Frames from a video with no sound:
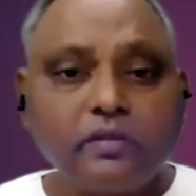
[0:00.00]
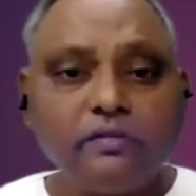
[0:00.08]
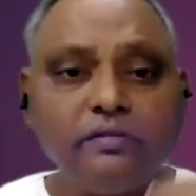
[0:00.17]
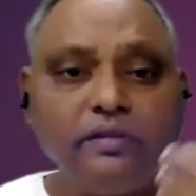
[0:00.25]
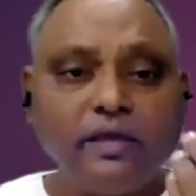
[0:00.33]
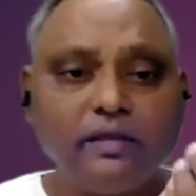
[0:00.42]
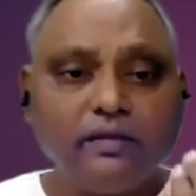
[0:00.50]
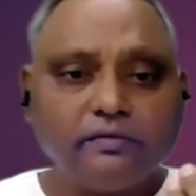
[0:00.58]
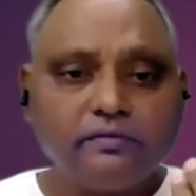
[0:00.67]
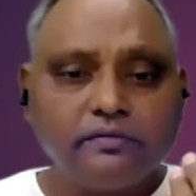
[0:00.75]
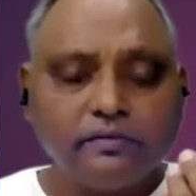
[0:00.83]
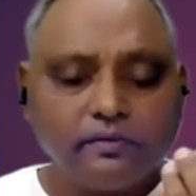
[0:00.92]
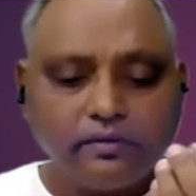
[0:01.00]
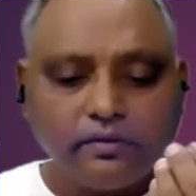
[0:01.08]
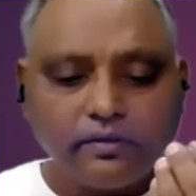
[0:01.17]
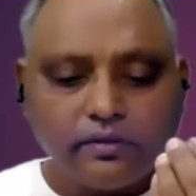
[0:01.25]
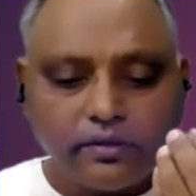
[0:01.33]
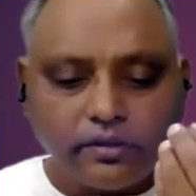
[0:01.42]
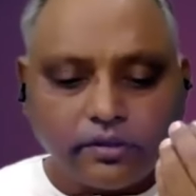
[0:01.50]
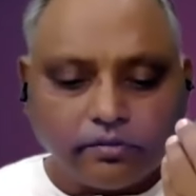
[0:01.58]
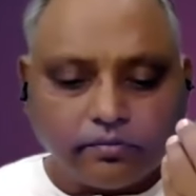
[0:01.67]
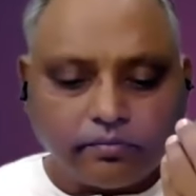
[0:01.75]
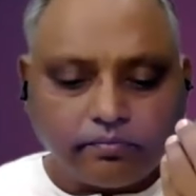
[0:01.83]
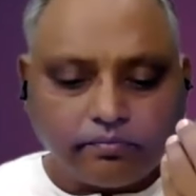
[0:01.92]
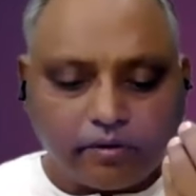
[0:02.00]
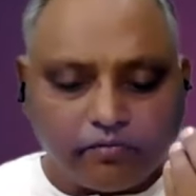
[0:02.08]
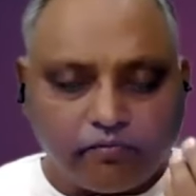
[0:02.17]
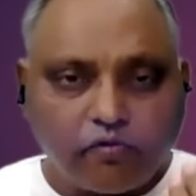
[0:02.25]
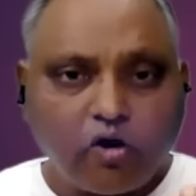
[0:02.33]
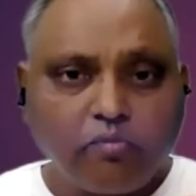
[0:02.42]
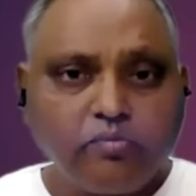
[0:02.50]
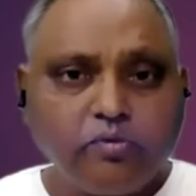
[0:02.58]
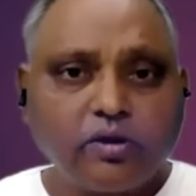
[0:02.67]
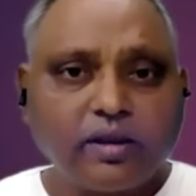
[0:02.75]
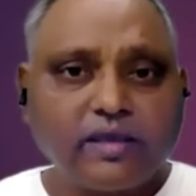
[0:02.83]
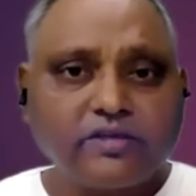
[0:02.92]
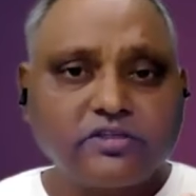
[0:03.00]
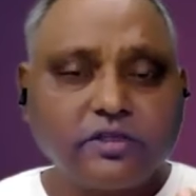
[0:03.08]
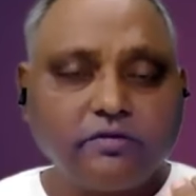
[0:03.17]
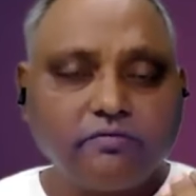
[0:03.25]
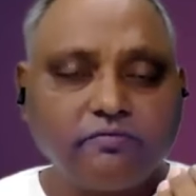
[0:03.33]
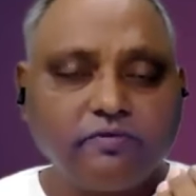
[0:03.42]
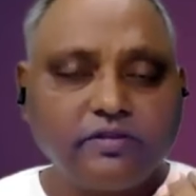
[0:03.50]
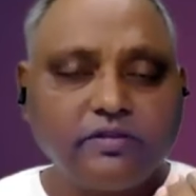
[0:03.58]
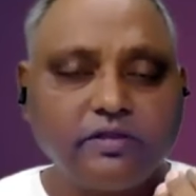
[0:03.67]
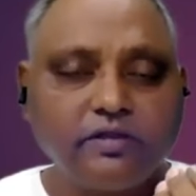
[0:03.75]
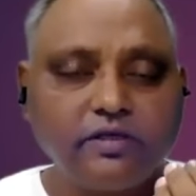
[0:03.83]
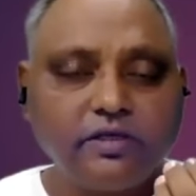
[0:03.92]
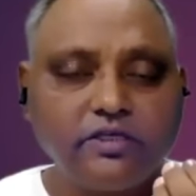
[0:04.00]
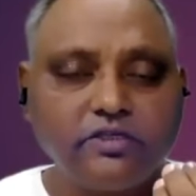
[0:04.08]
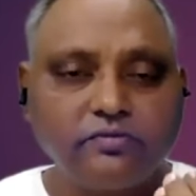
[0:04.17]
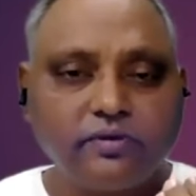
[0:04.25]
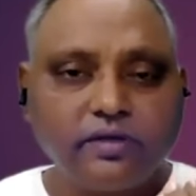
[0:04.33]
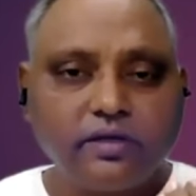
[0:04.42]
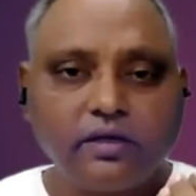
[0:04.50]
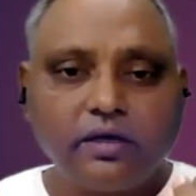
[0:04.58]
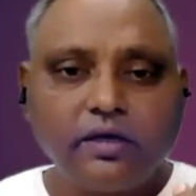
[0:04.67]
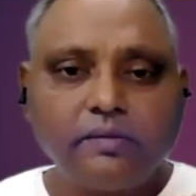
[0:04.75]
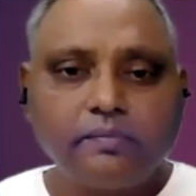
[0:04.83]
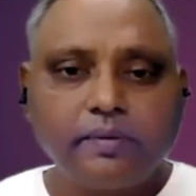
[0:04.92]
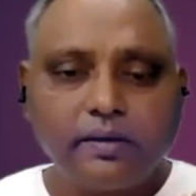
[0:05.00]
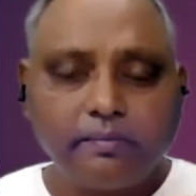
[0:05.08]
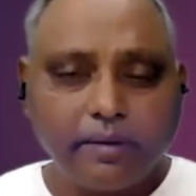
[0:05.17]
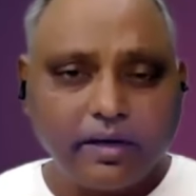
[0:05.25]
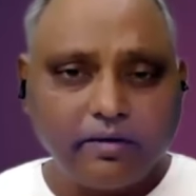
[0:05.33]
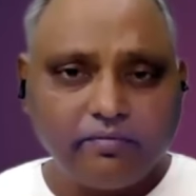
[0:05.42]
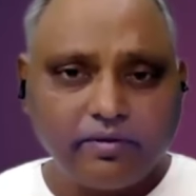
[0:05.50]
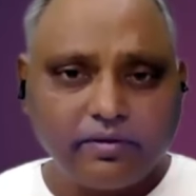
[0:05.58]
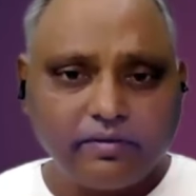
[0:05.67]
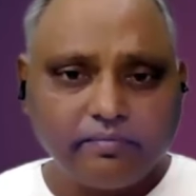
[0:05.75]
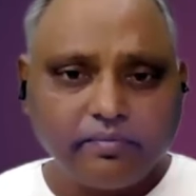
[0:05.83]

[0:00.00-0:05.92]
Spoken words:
Then perform your action with the Ishvara Arpana Bhava